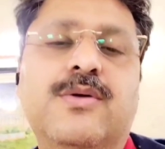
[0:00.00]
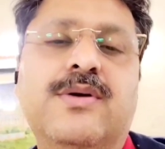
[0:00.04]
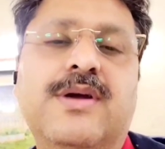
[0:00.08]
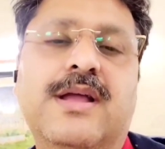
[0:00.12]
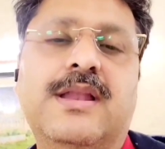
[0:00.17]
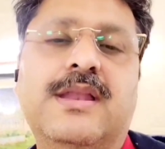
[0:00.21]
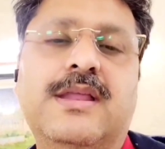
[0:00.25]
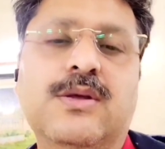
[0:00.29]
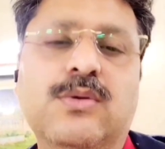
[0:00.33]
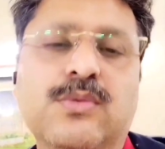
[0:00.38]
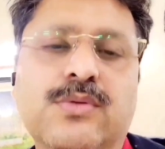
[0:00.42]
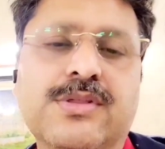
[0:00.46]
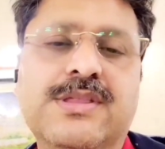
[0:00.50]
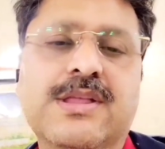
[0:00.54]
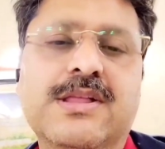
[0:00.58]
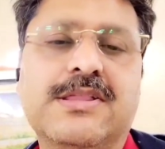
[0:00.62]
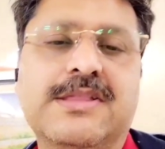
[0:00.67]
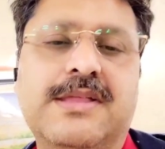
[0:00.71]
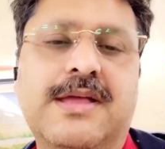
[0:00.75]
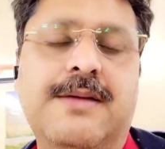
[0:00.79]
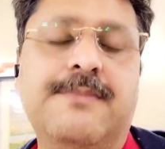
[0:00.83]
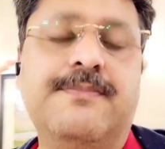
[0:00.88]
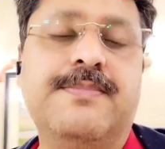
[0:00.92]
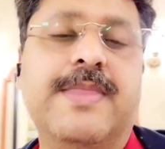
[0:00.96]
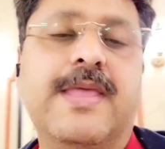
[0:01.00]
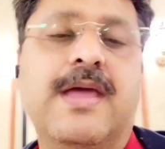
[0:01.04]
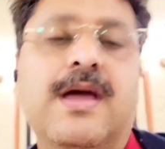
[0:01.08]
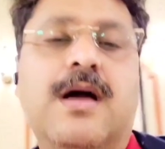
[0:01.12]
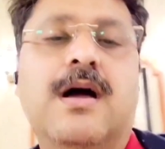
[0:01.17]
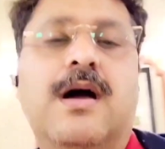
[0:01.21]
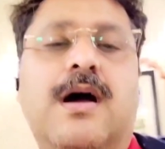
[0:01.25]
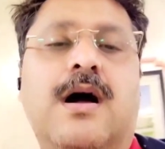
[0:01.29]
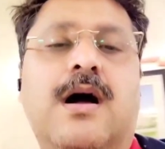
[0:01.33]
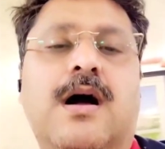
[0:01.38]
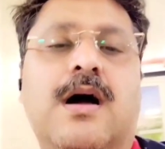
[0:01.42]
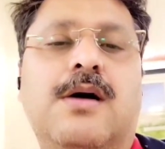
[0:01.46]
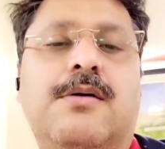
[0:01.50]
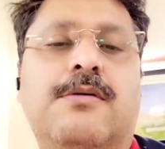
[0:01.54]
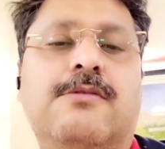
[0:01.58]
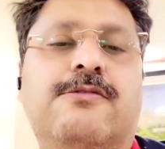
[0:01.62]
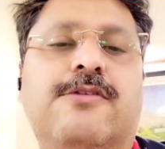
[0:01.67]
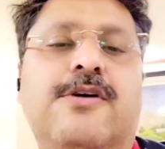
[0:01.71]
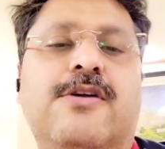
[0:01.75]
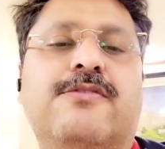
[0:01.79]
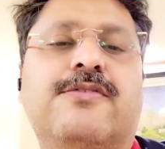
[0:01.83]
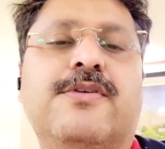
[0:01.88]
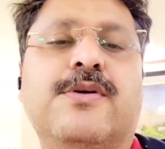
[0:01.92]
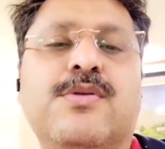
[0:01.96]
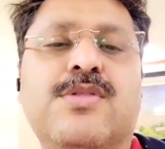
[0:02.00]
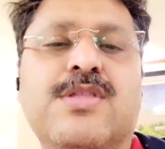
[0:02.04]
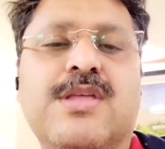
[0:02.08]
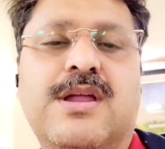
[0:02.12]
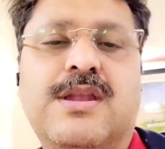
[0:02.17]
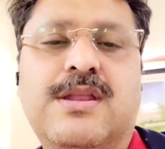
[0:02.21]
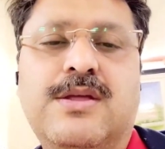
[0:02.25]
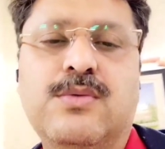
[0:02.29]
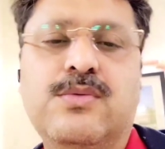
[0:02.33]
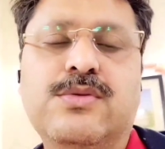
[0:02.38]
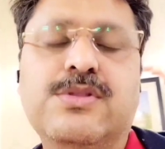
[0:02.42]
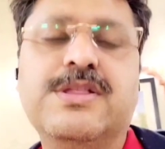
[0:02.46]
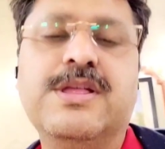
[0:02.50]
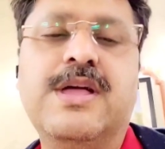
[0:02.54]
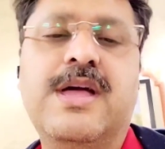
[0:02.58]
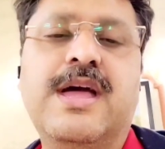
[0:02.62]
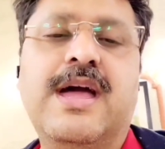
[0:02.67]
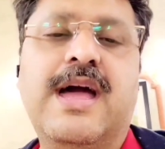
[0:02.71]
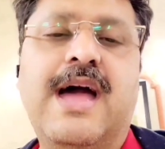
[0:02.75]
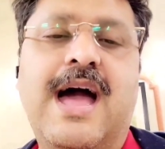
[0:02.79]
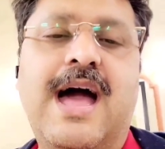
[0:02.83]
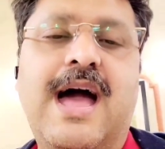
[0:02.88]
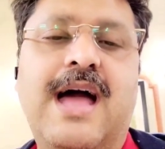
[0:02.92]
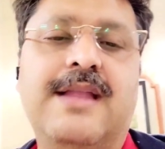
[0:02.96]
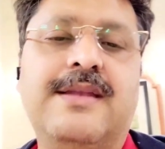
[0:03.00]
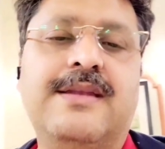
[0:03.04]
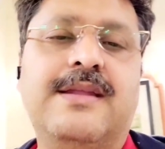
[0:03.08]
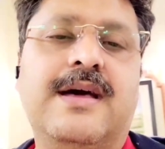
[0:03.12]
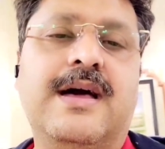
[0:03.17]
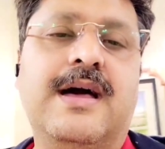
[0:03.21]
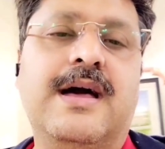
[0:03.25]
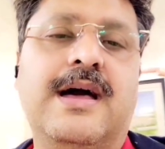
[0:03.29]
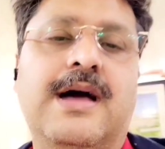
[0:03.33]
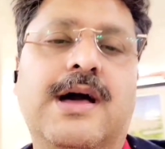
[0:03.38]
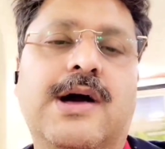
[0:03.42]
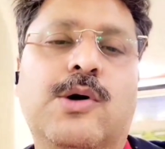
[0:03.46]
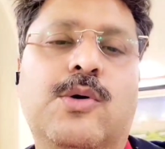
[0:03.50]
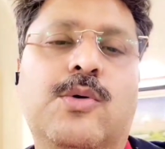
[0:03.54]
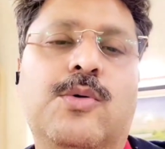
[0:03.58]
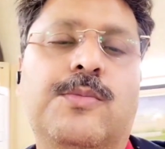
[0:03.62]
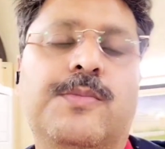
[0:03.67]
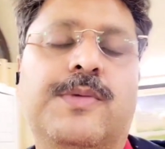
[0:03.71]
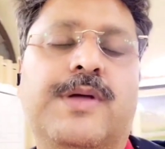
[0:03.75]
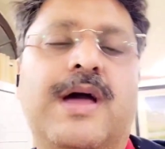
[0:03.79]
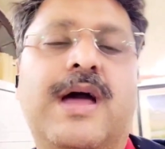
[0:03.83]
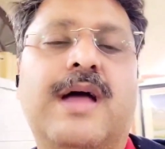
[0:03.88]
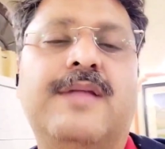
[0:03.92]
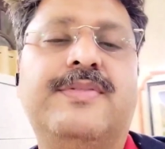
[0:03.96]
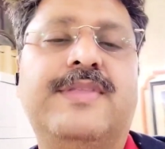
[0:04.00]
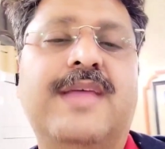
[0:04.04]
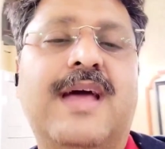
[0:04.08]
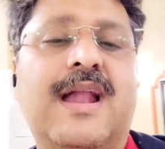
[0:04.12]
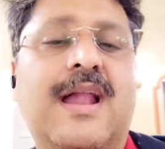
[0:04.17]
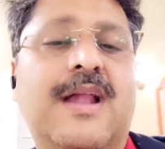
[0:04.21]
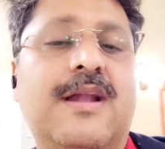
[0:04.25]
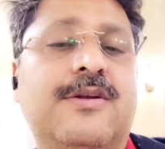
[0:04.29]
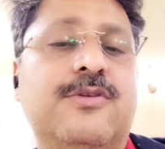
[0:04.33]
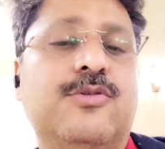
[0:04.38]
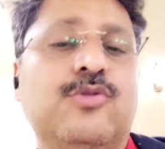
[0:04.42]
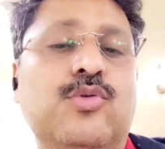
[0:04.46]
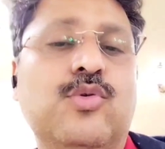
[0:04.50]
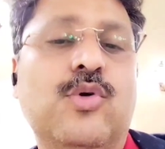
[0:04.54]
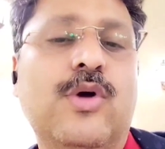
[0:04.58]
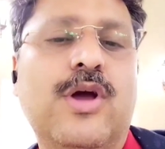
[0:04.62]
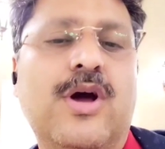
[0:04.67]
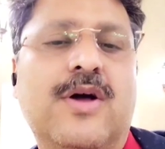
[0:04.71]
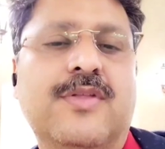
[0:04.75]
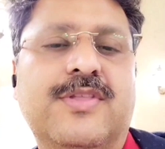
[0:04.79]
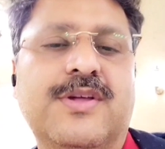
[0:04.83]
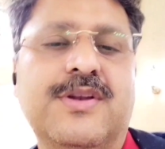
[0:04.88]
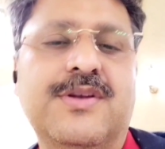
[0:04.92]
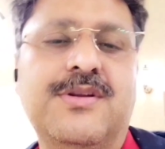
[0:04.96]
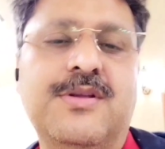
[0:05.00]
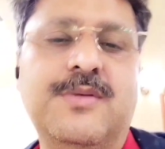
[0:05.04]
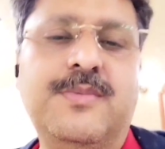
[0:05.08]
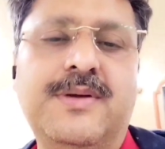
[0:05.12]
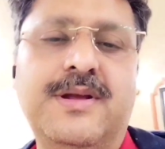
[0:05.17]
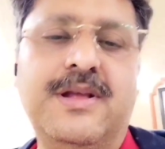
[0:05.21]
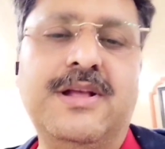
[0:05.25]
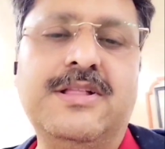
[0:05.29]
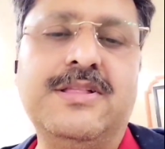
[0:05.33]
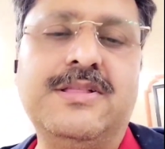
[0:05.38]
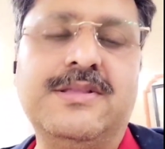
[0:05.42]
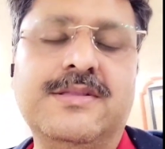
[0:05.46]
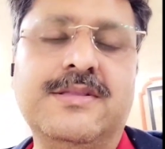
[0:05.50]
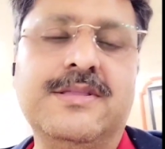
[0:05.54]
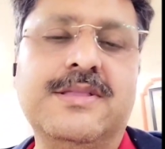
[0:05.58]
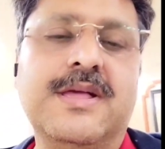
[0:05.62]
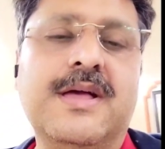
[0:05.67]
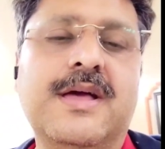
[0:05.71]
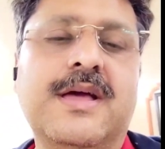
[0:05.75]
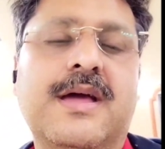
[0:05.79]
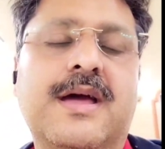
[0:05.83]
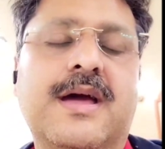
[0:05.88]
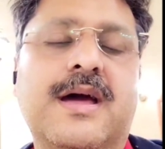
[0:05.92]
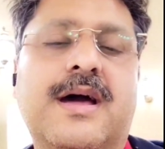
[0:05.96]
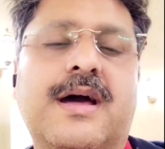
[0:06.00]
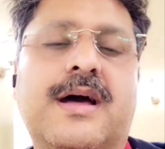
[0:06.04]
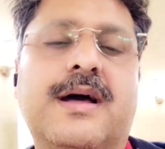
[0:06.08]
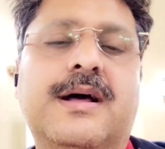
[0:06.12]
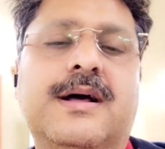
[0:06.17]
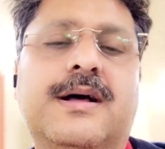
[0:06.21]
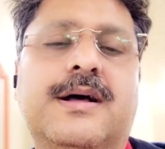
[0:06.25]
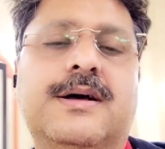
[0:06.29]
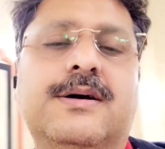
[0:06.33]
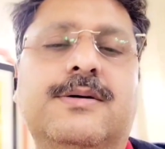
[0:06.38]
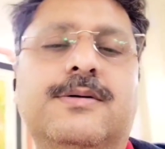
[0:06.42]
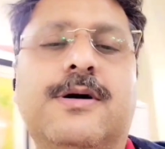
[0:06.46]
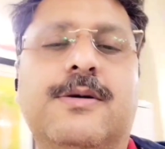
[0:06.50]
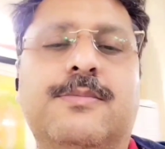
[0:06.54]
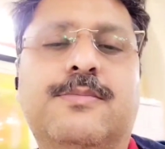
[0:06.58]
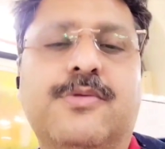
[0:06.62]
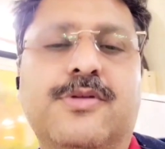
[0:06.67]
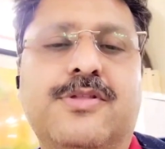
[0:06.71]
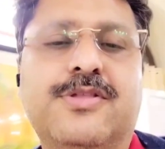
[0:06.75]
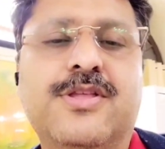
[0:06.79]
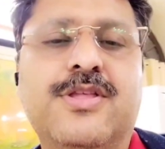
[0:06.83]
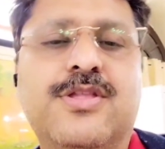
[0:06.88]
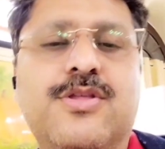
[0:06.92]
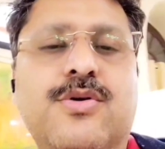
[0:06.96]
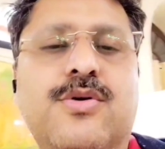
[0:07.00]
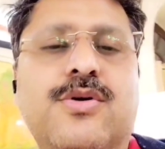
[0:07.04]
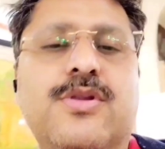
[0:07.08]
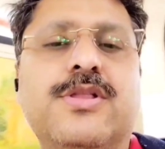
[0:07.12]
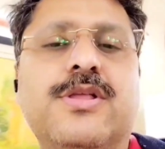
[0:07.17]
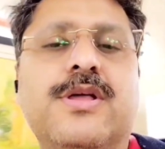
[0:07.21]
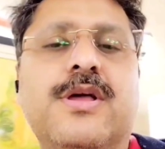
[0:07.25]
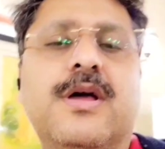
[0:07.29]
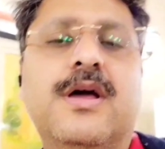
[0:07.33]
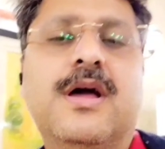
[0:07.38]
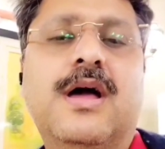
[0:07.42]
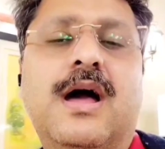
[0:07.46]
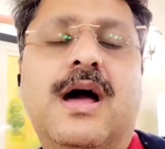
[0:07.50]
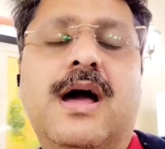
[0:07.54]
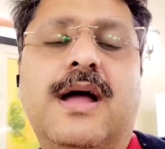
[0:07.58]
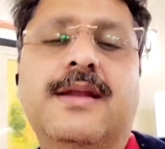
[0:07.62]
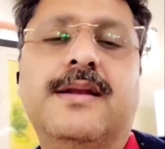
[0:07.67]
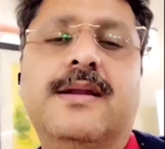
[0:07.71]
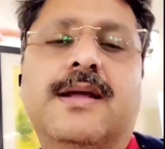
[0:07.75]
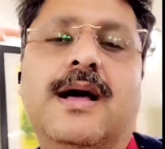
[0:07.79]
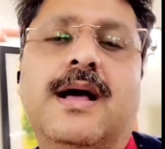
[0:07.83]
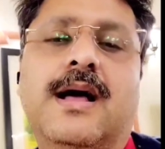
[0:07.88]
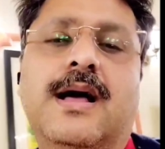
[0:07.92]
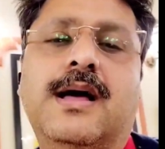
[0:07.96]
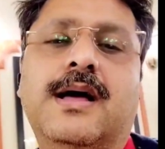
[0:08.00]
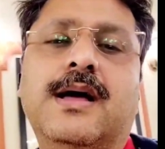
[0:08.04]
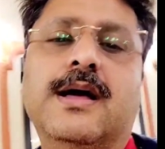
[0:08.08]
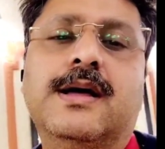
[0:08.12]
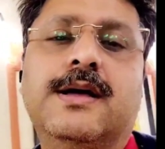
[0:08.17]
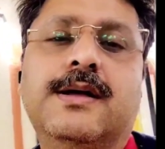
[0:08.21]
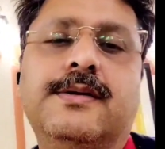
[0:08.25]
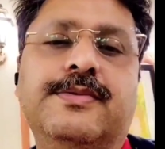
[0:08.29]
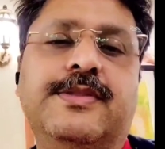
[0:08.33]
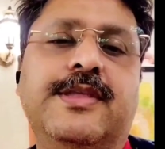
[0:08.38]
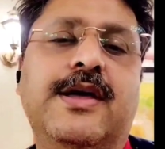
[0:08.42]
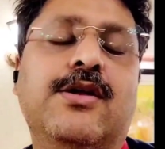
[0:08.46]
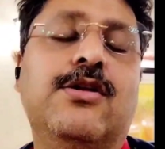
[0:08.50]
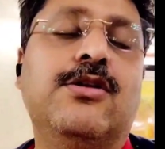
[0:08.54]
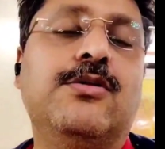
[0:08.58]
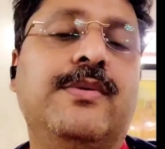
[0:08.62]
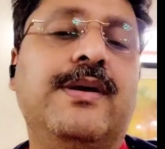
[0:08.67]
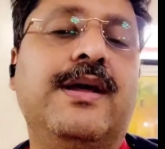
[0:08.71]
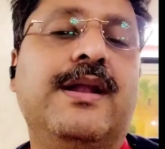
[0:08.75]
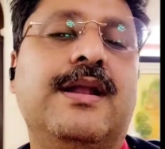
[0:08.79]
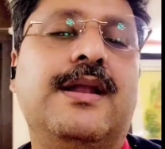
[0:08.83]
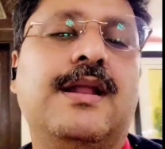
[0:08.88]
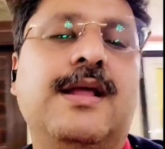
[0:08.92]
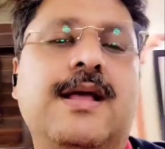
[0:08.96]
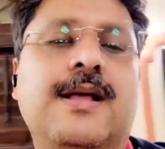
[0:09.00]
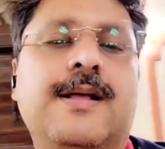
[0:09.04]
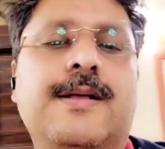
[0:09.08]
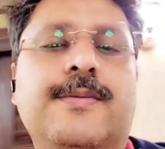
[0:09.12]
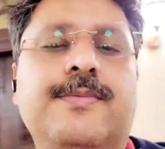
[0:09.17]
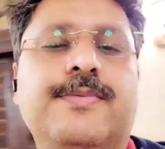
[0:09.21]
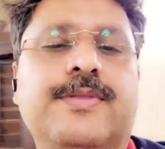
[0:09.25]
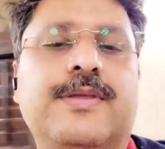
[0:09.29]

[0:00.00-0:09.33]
you can use the same for future use. And and there are two-way authentifications procedure, and there will be an